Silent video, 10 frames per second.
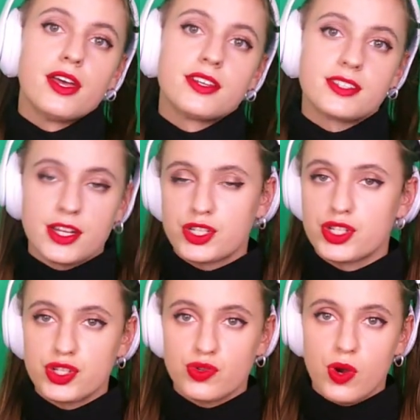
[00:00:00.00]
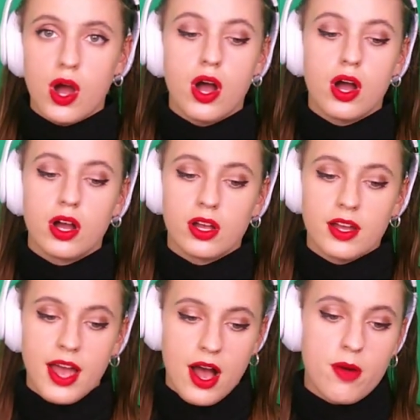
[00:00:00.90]
such a strong
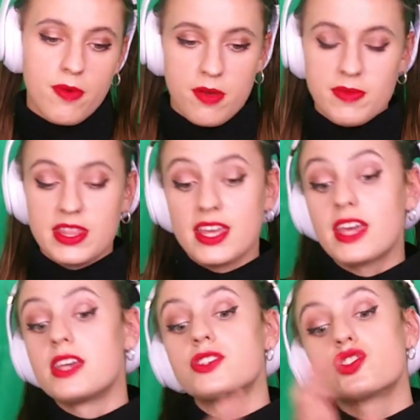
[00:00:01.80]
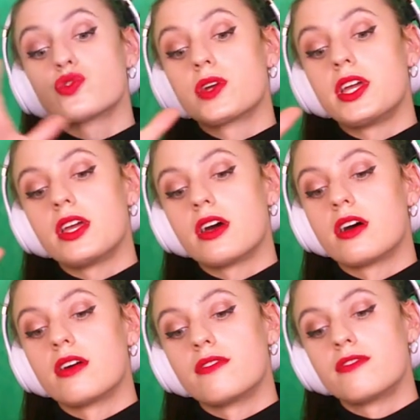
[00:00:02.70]
album in the history
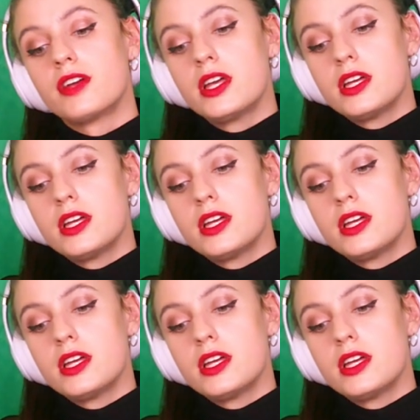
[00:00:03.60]
of